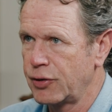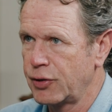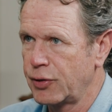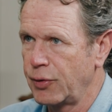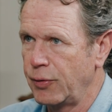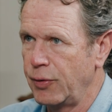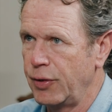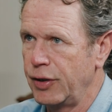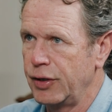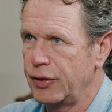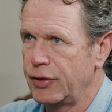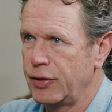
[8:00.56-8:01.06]

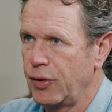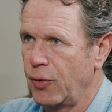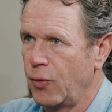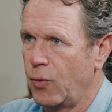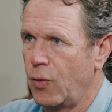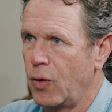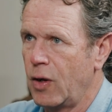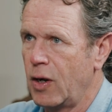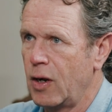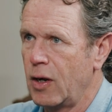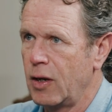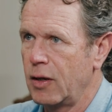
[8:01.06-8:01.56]
screwing it to the
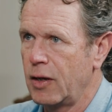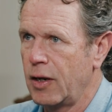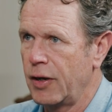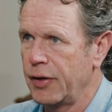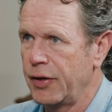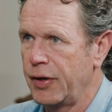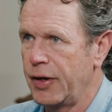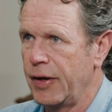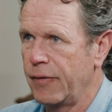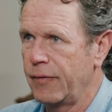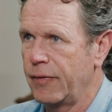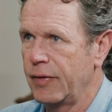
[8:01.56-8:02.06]
wall, all
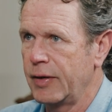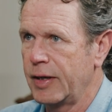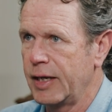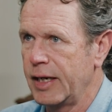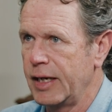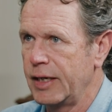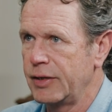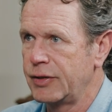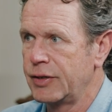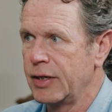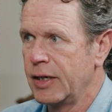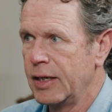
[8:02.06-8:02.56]
the different
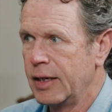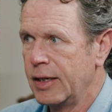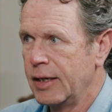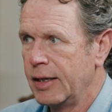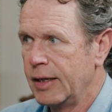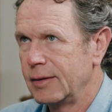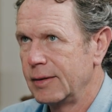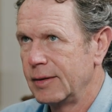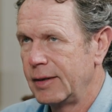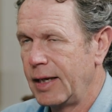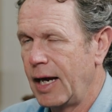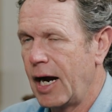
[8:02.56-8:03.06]
things.
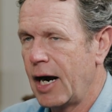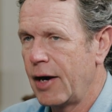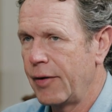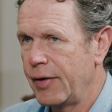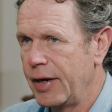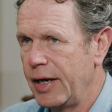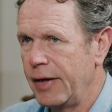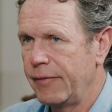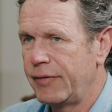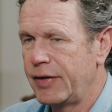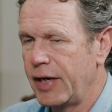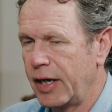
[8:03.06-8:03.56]
The
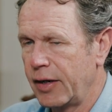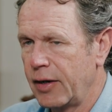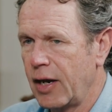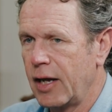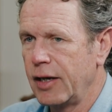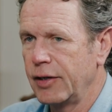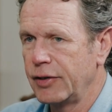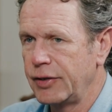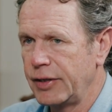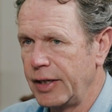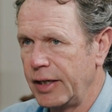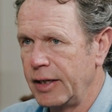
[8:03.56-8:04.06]
irony of
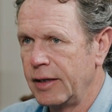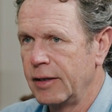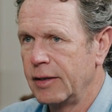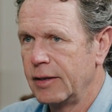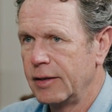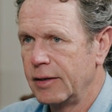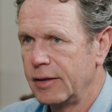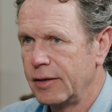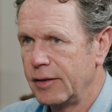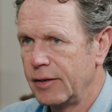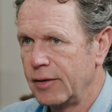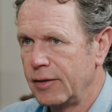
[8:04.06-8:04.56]
technology,
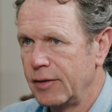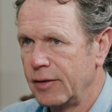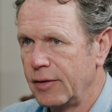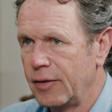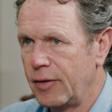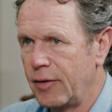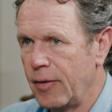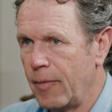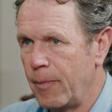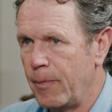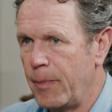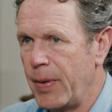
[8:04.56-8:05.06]

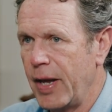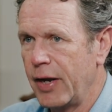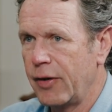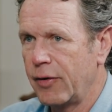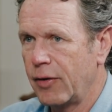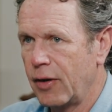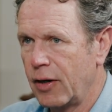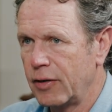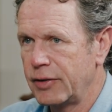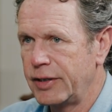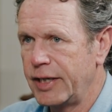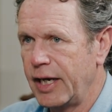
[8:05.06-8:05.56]
the
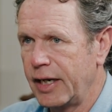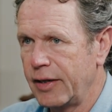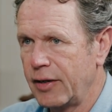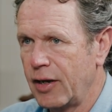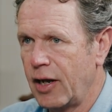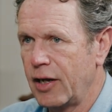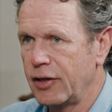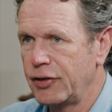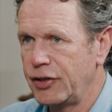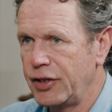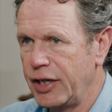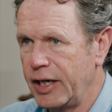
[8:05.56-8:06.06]
better our
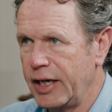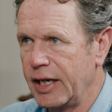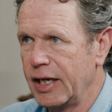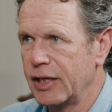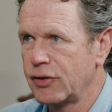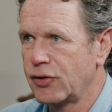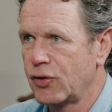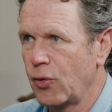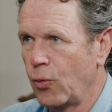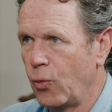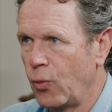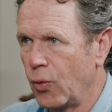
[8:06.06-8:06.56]
technology
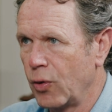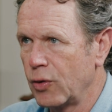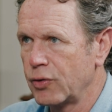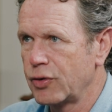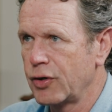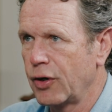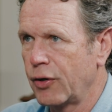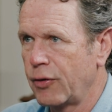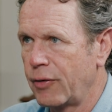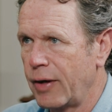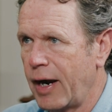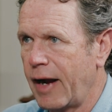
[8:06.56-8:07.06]
gets, the
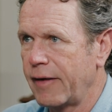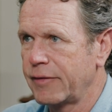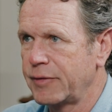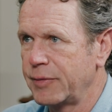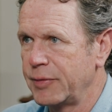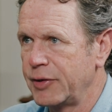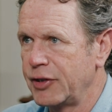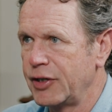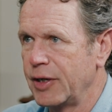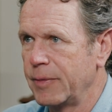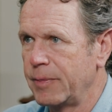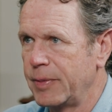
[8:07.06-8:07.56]
worse our
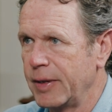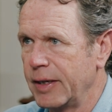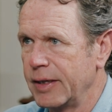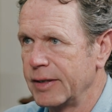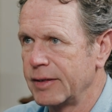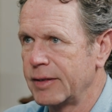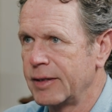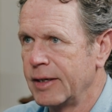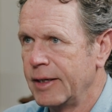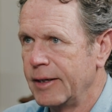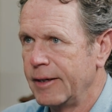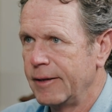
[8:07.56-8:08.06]
craftsmanship
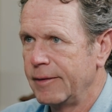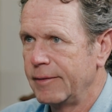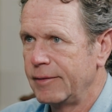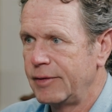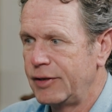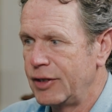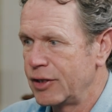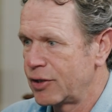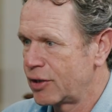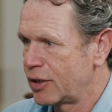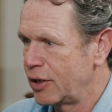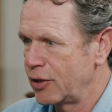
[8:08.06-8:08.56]
is,
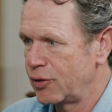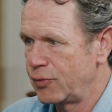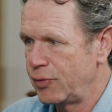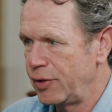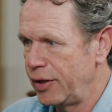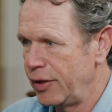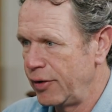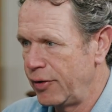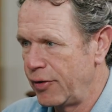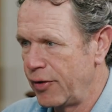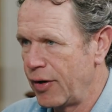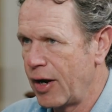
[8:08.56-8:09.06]
just because
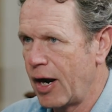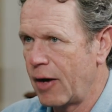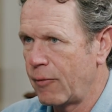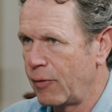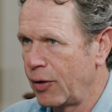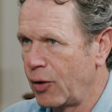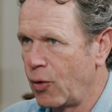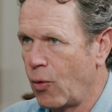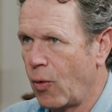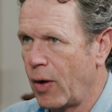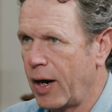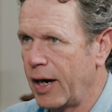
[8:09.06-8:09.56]
you're not
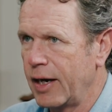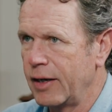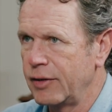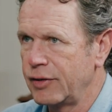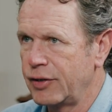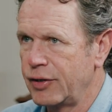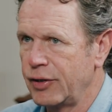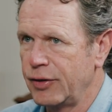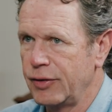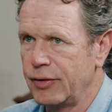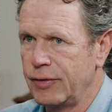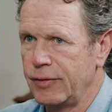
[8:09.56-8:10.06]
required
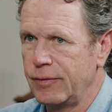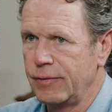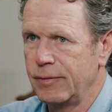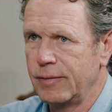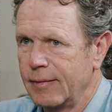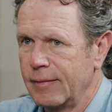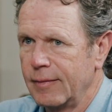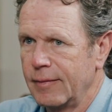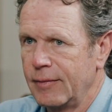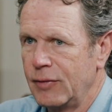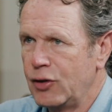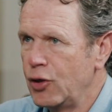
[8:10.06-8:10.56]
to
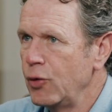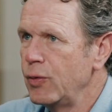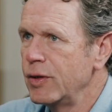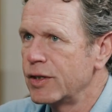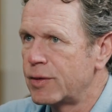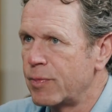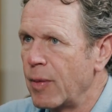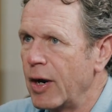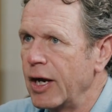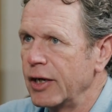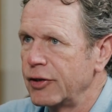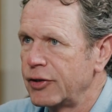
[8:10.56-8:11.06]
do
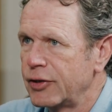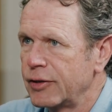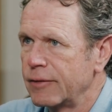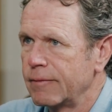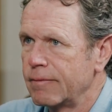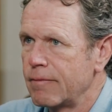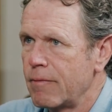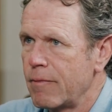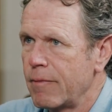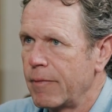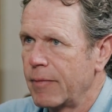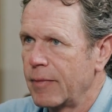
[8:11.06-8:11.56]
as much.
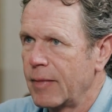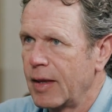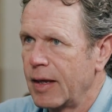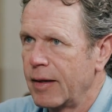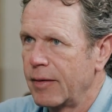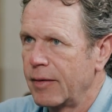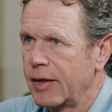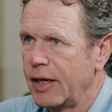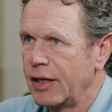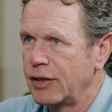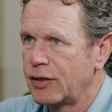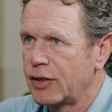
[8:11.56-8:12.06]

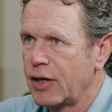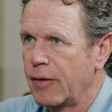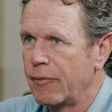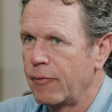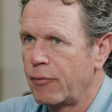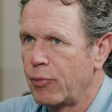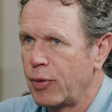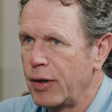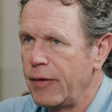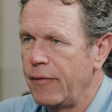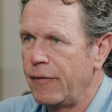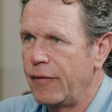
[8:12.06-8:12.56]
Things come
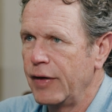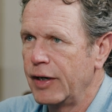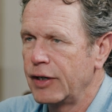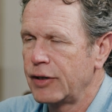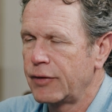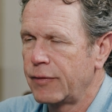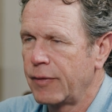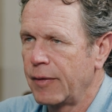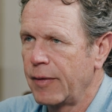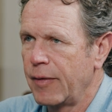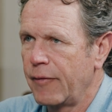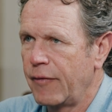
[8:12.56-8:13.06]

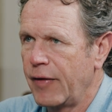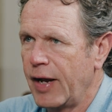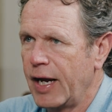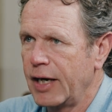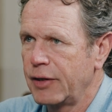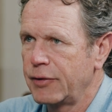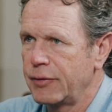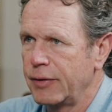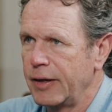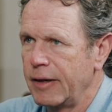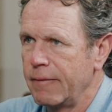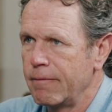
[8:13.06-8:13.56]
pre-finished from the
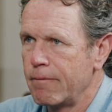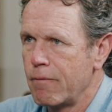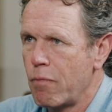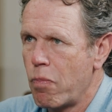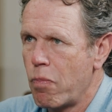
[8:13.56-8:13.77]
factory.